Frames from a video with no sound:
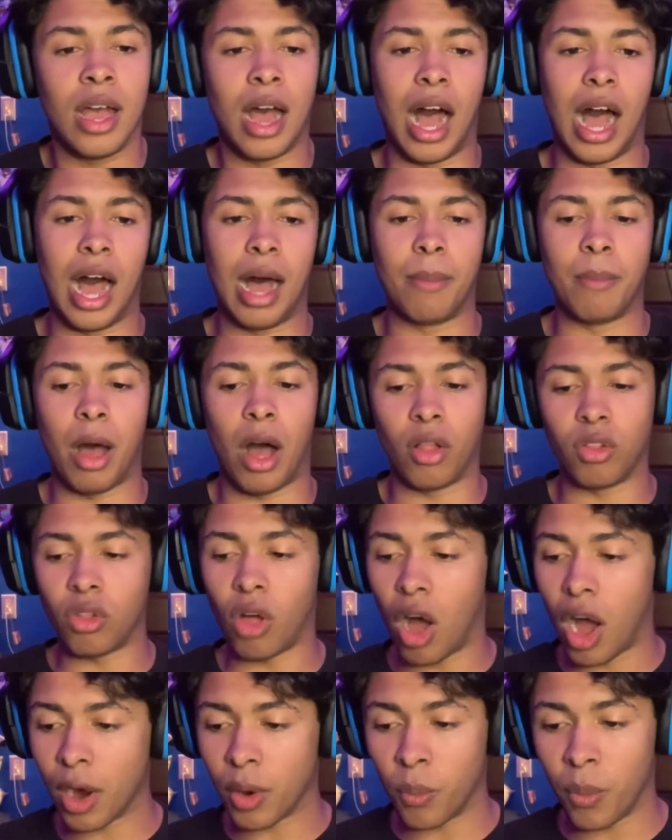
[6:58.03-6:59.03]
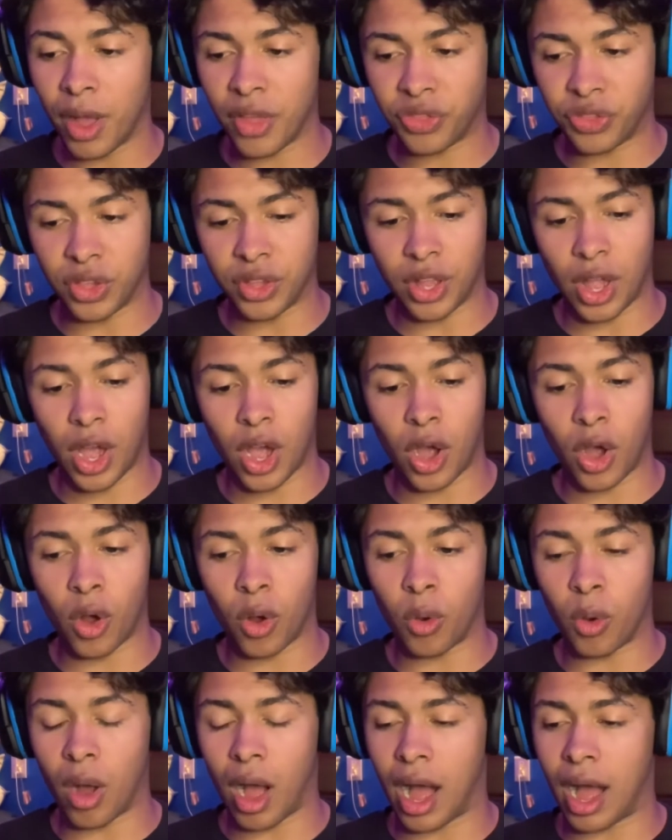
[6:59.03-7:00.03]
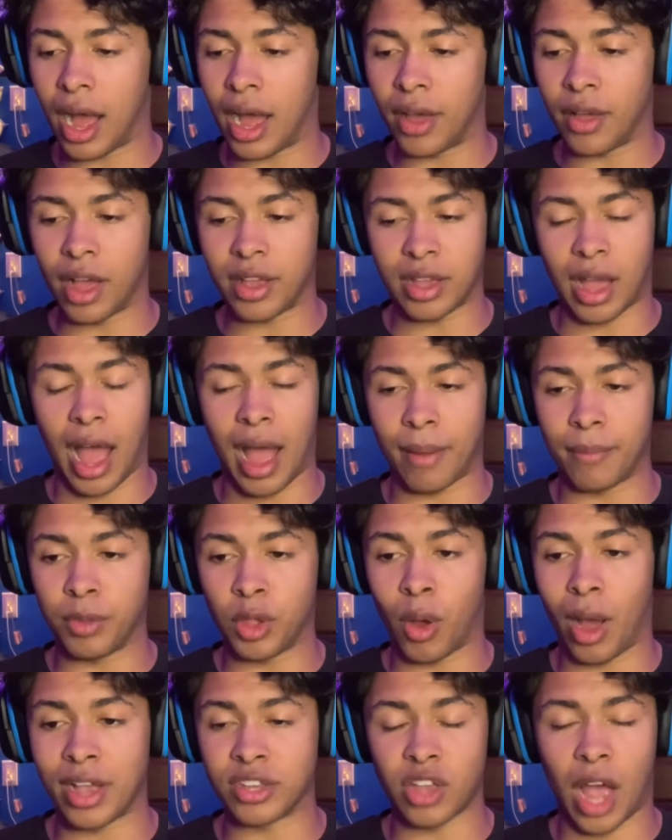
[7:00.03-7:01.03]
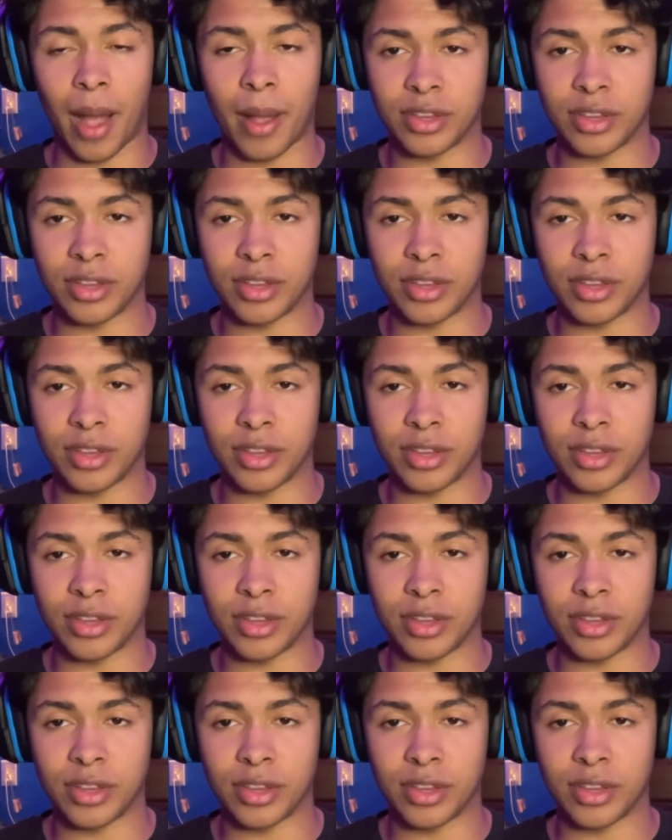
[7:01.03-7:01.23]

Um, along with, you know, uh, I, you know, I, I